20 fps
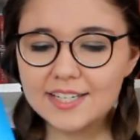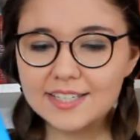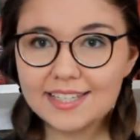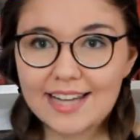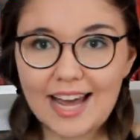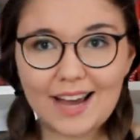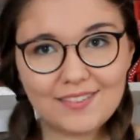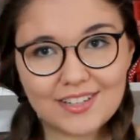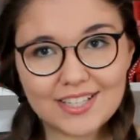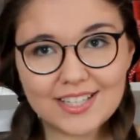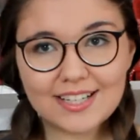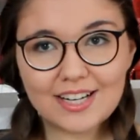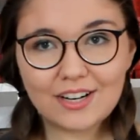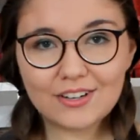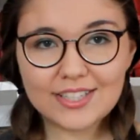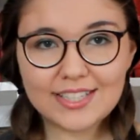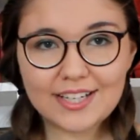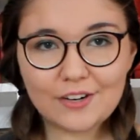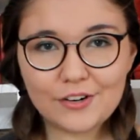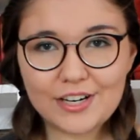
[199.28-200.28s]
Simon
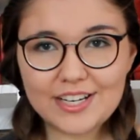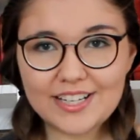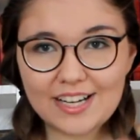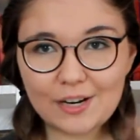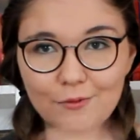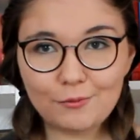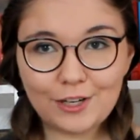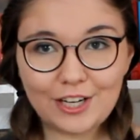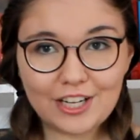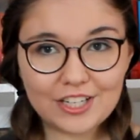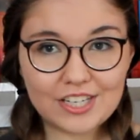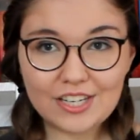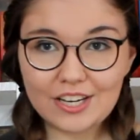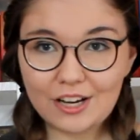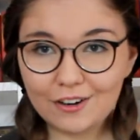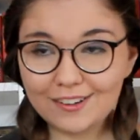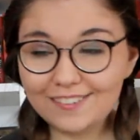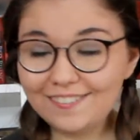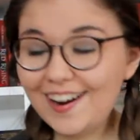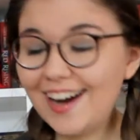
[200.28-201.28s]
Snow series that we got to
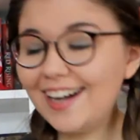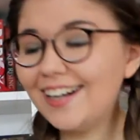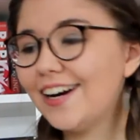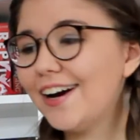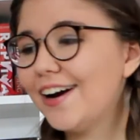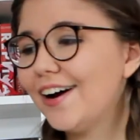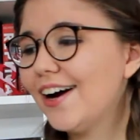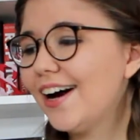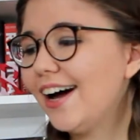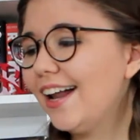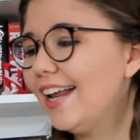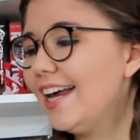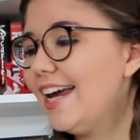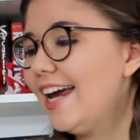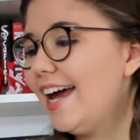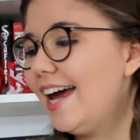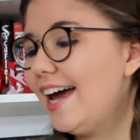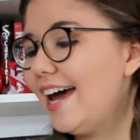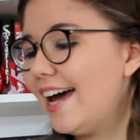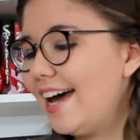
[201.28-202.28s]
know in Fangirl,
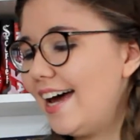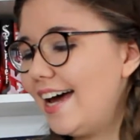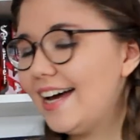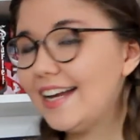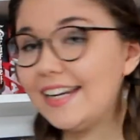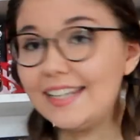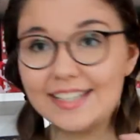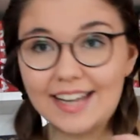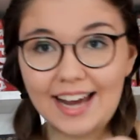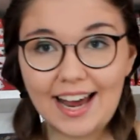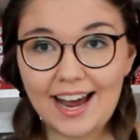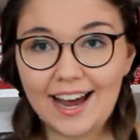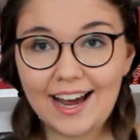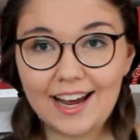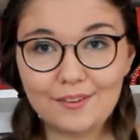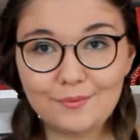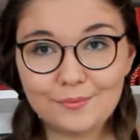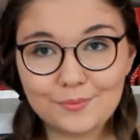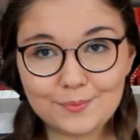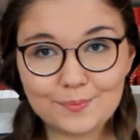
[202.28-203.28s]
and
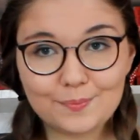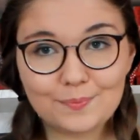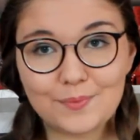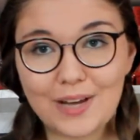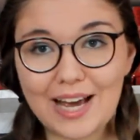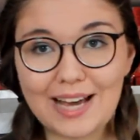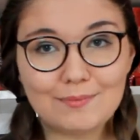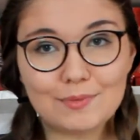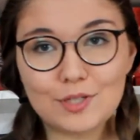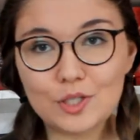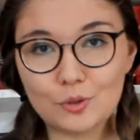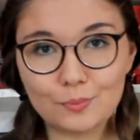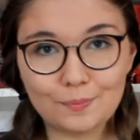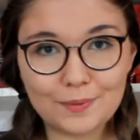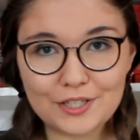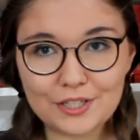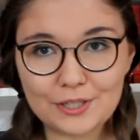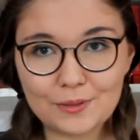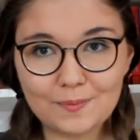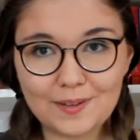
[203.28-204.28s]
I'm
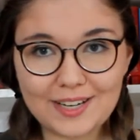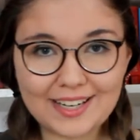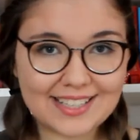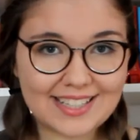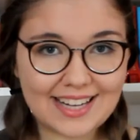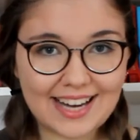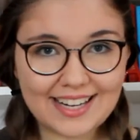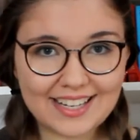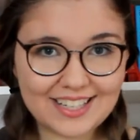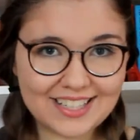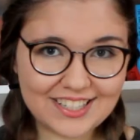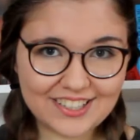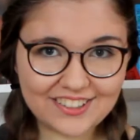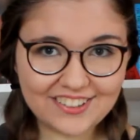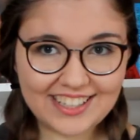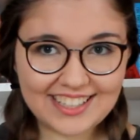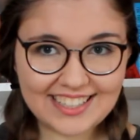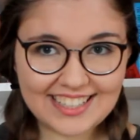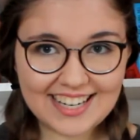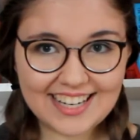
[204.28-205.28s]
super, super excited to
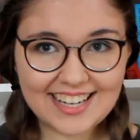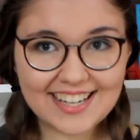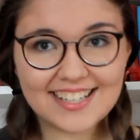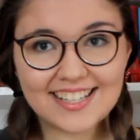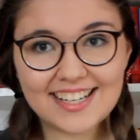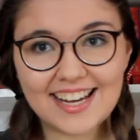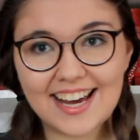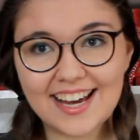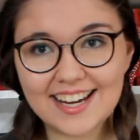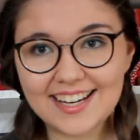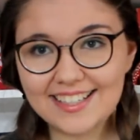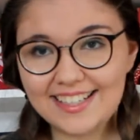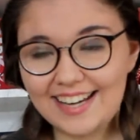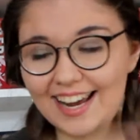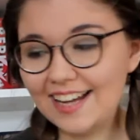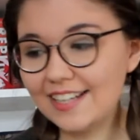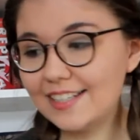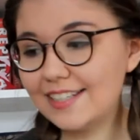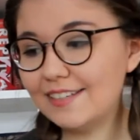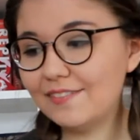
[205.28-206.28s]
read this. And
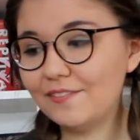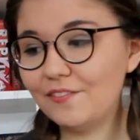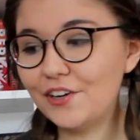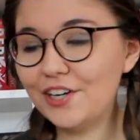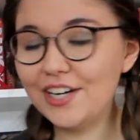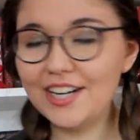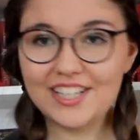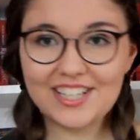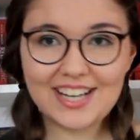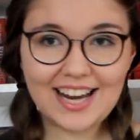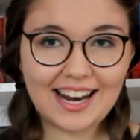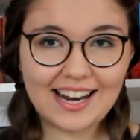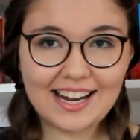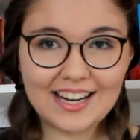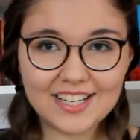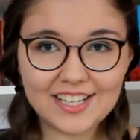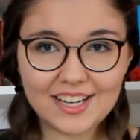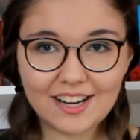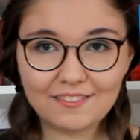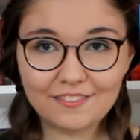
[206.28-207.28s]
yeah, it's for the
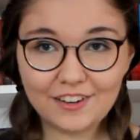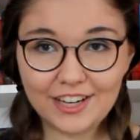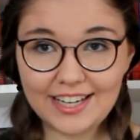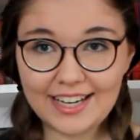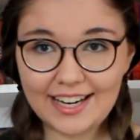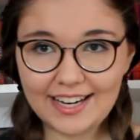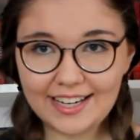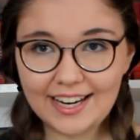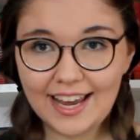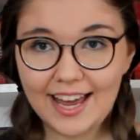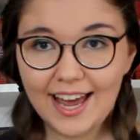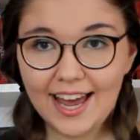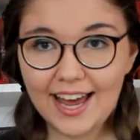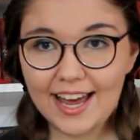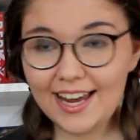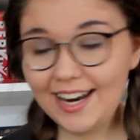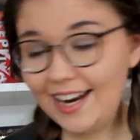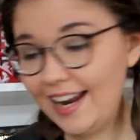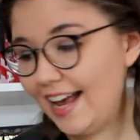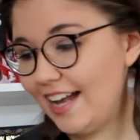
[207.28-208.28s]
challenge of reading
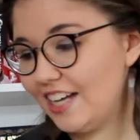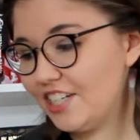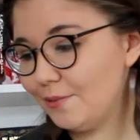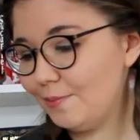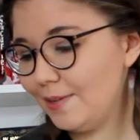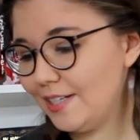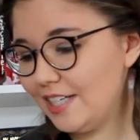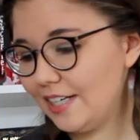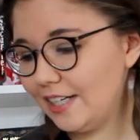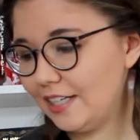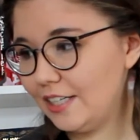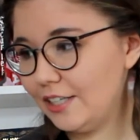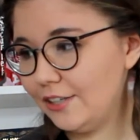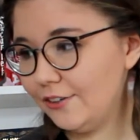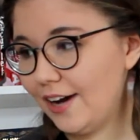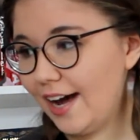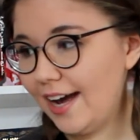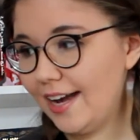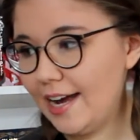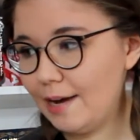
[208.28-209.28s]
an
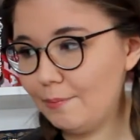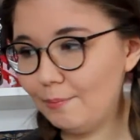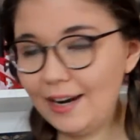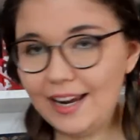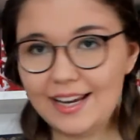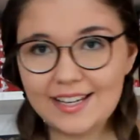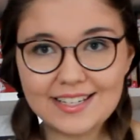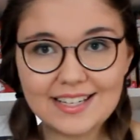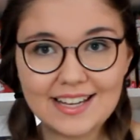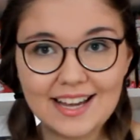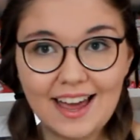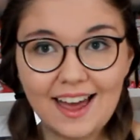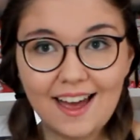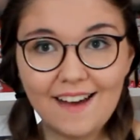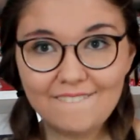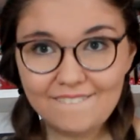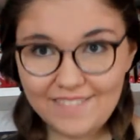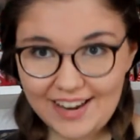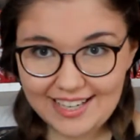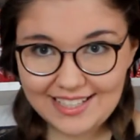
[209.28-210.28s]
LGBTQIA+
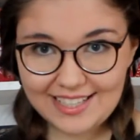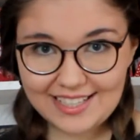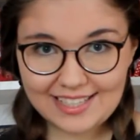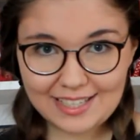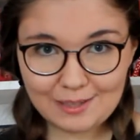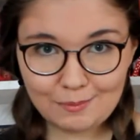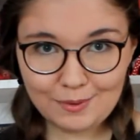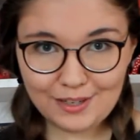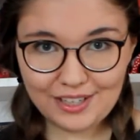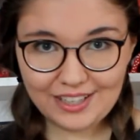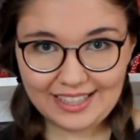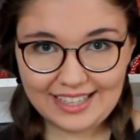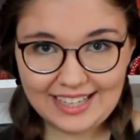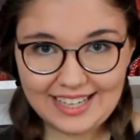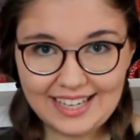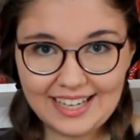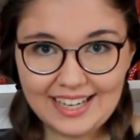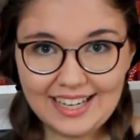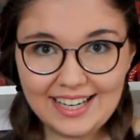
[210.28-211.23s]
fantasy book,